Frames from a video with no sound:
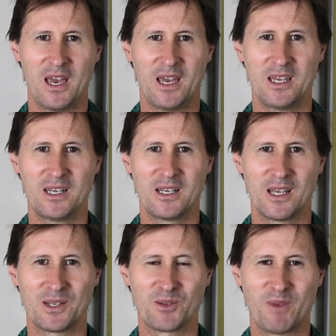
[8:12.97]
And
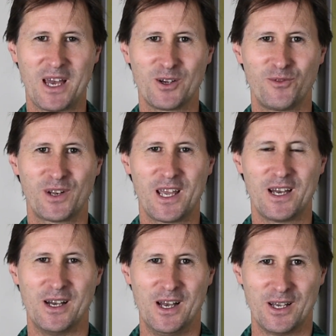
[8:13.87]
that's about all for
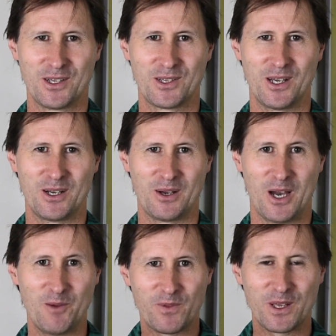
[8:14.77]
now. So
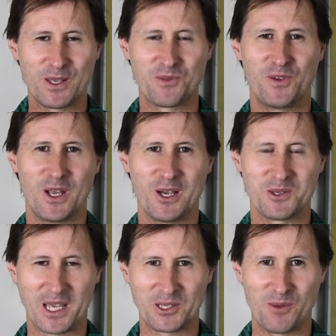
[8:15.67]
hopefully this video
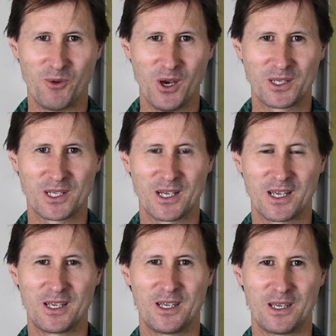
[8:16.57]
has actually worked,
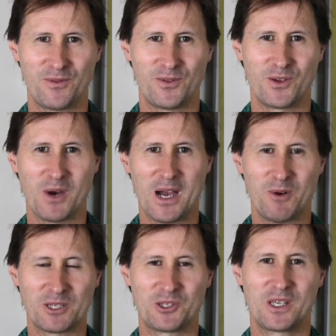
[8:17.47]
and if you are
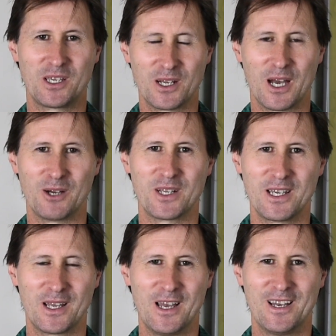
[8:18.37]
watching it, you know it
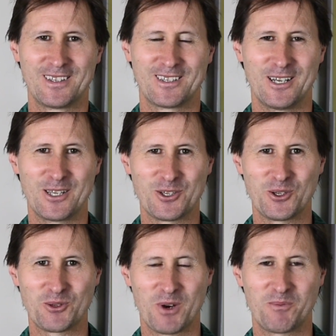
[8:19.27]
did. So this
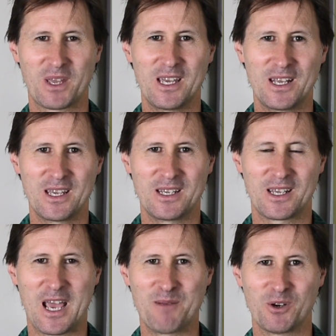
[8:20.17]
is Rob Keating in
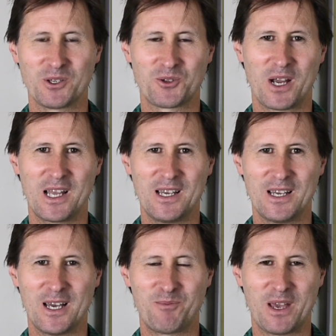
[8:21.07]
Canberra,
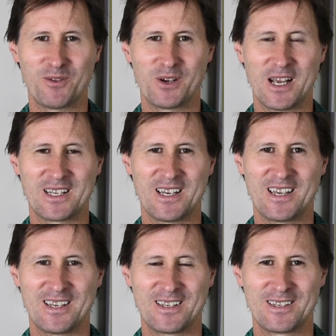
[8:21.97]
Australia. Hope you have a great
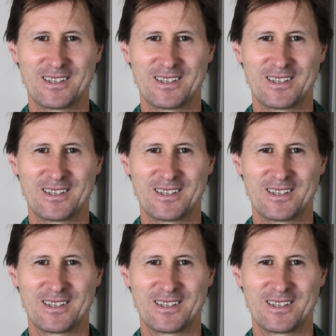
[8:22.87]
day.